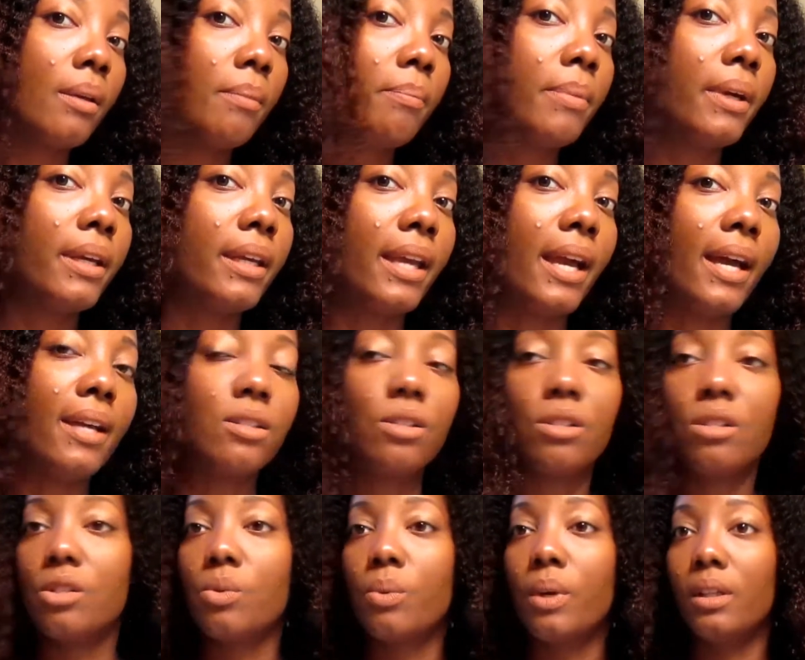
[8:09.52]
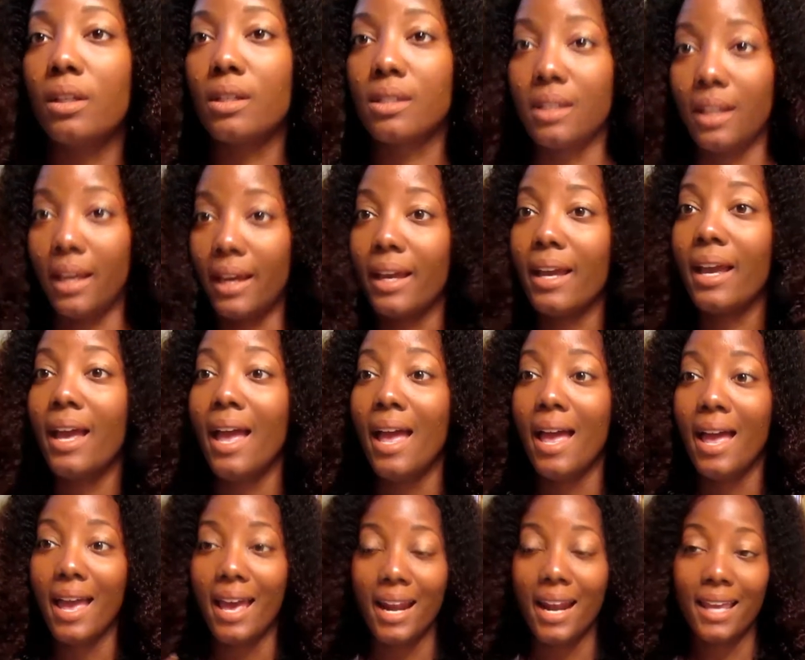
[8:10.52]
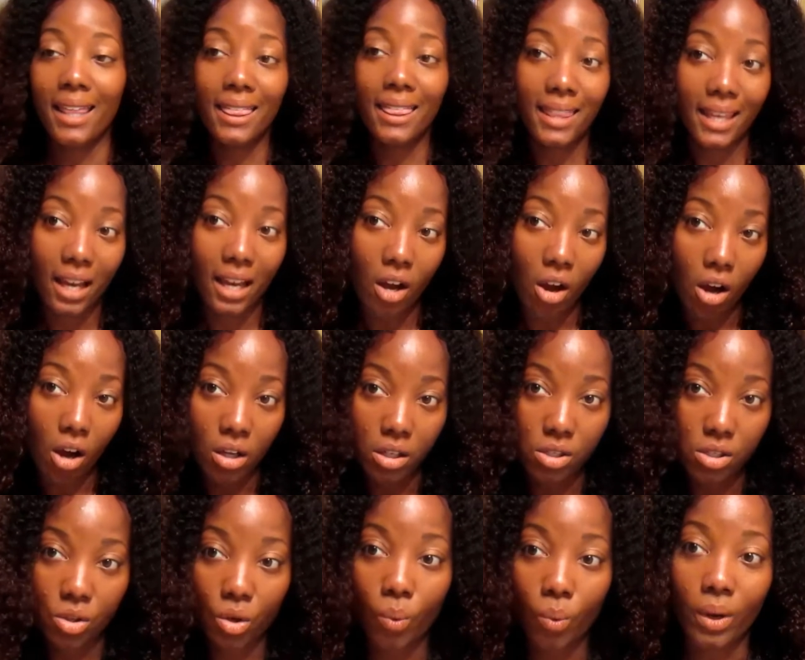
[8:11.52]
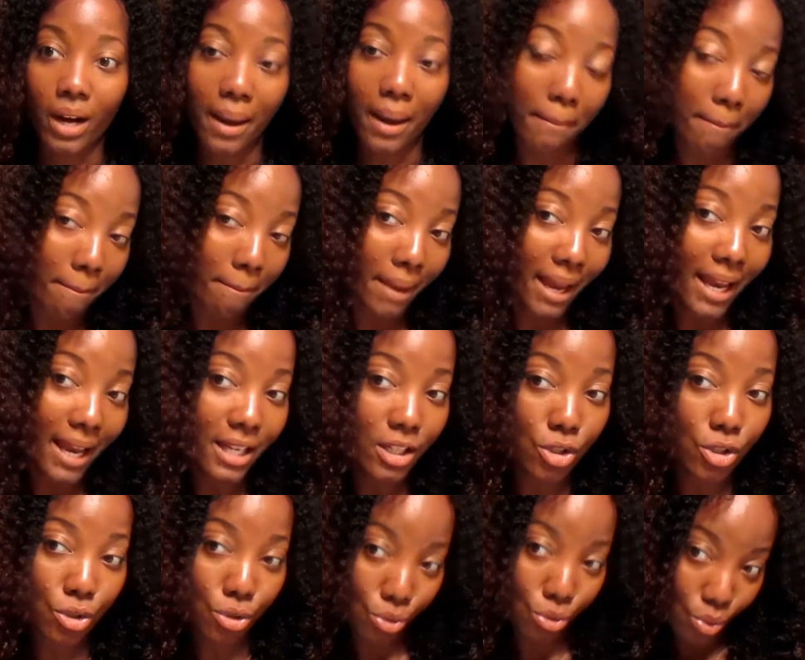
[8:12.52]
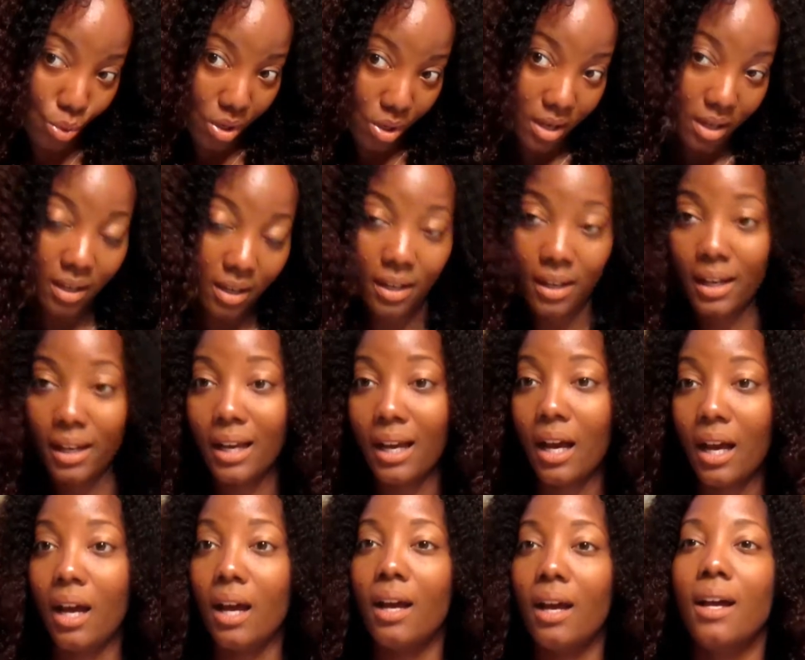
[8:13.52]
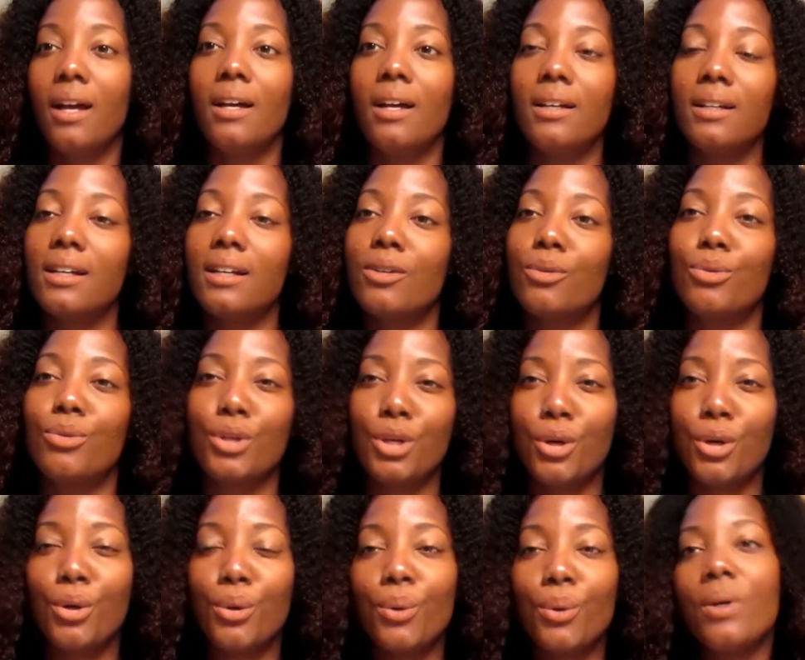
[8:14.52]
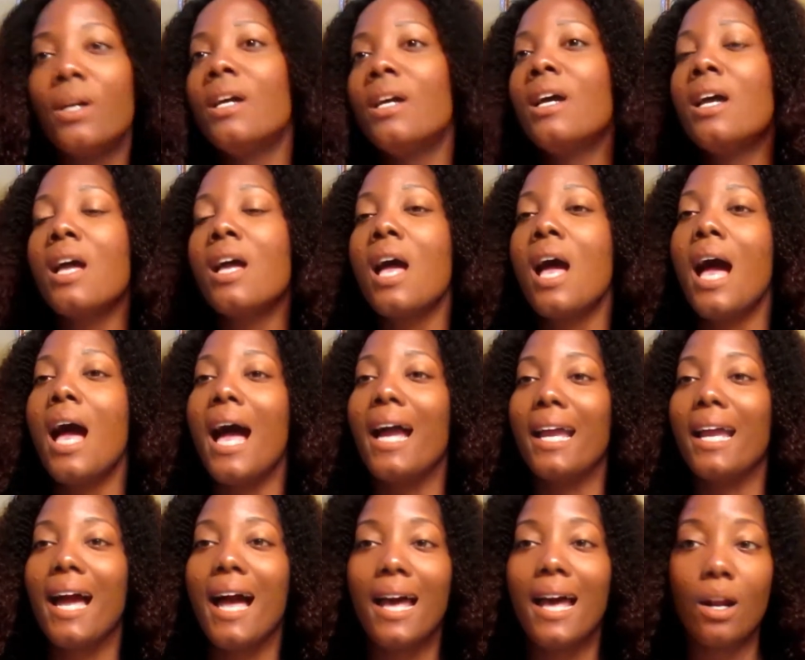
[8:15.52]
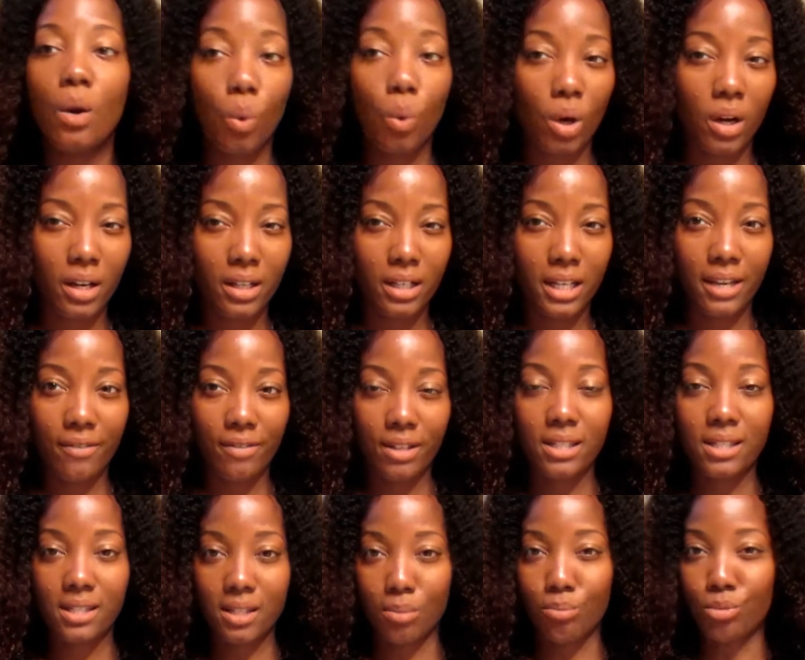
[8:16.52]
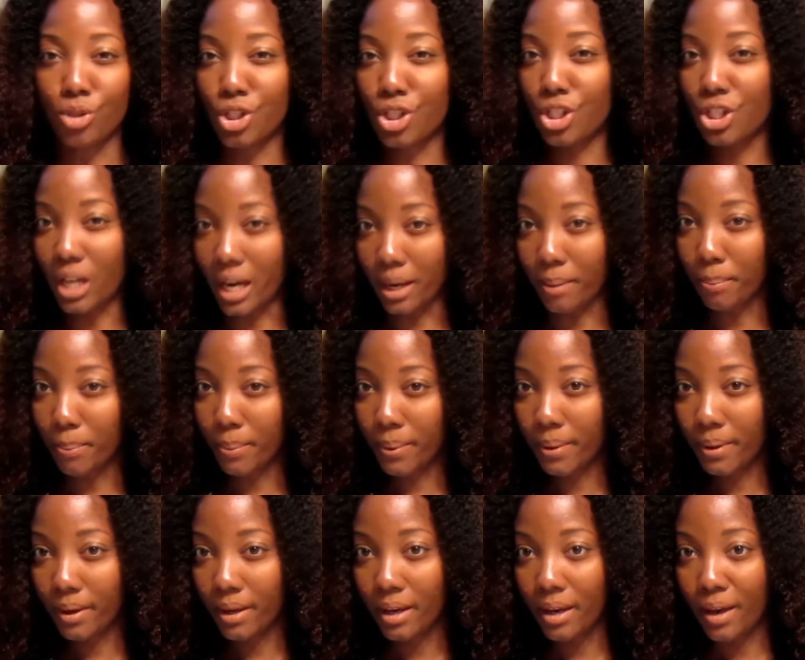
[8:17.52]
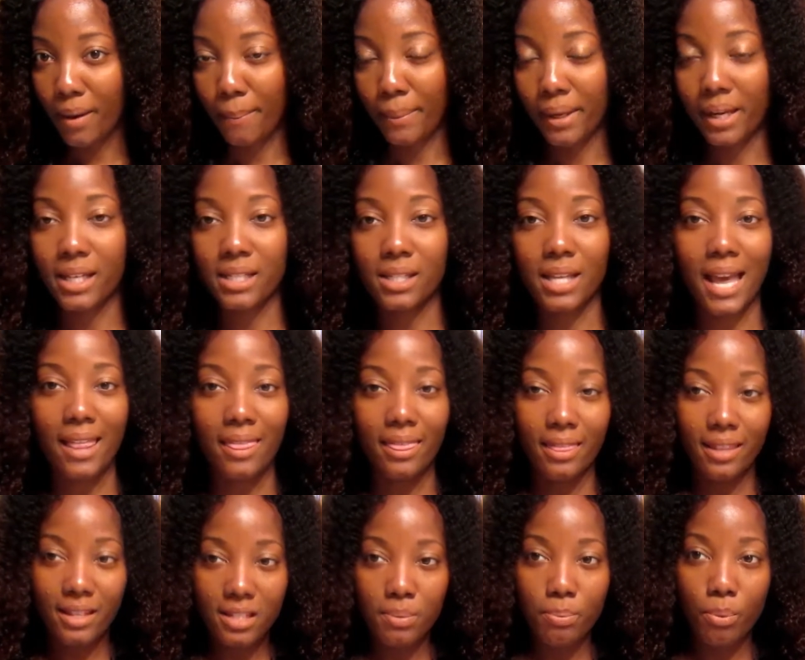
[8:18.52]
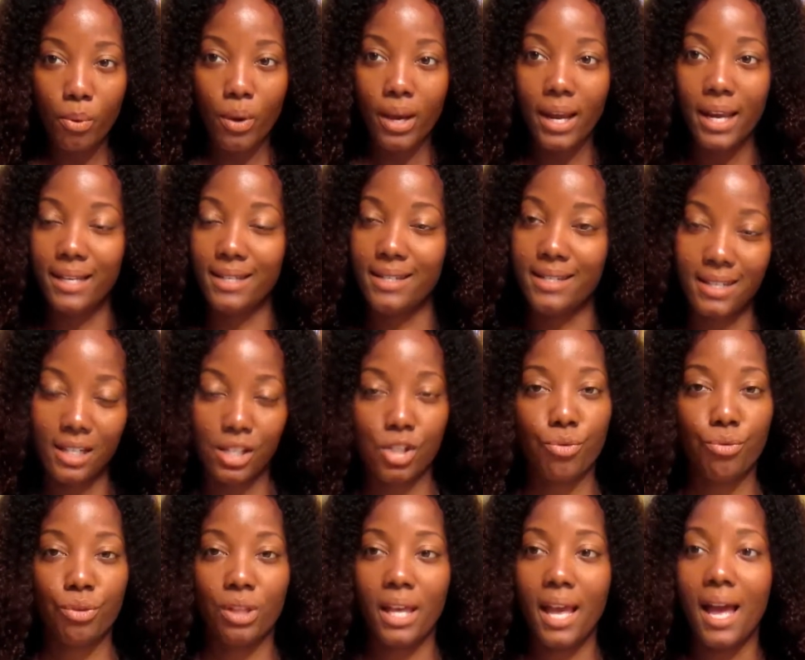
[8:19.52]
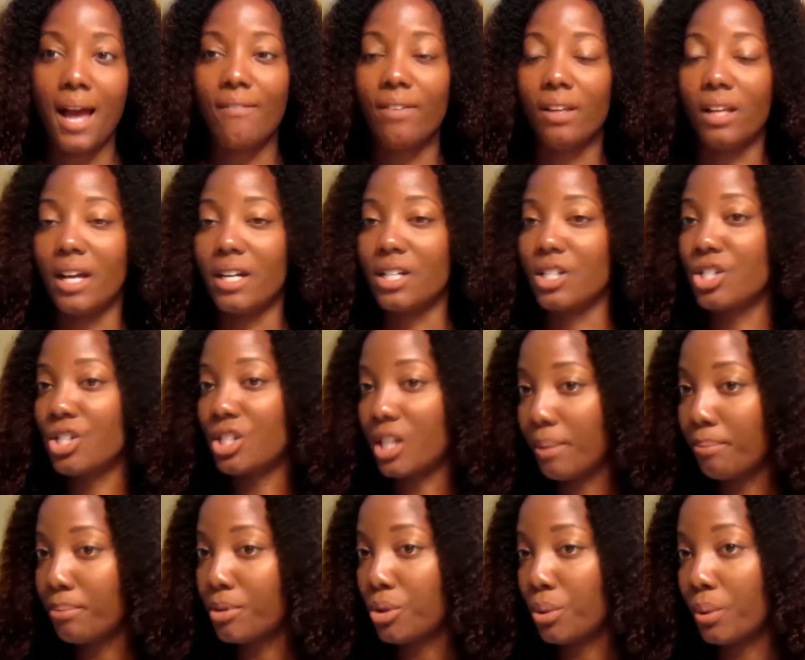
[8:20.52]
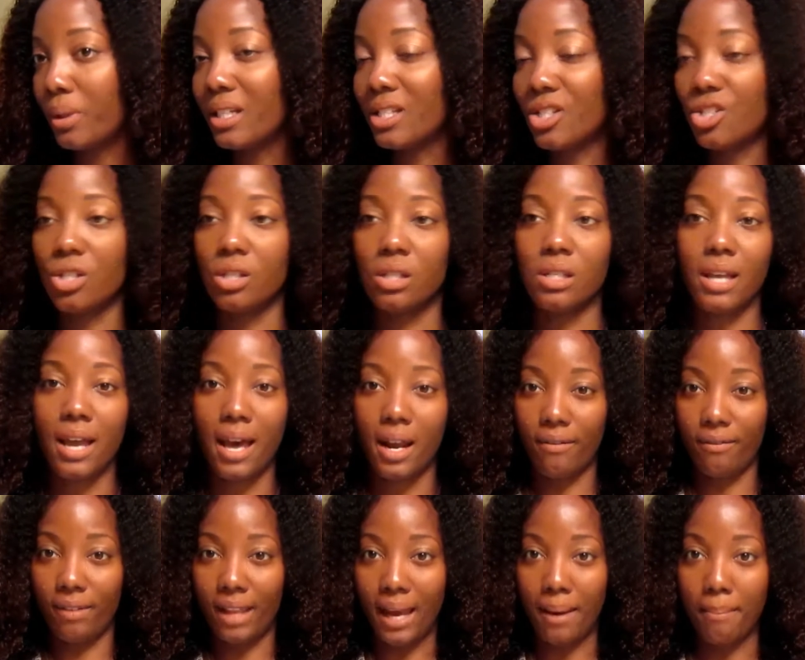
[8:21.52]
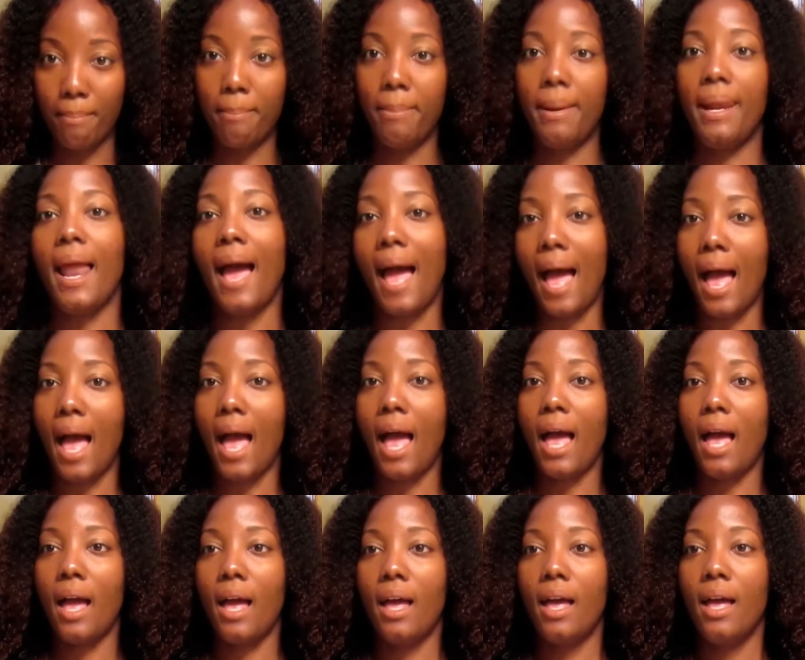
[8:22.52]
But yes, this is what it looks like. And I think also what I may do, I don't know, I kind of want to give it some shape, because at this point it doesn't really have a lot of shape to it. It's just kind of like blah.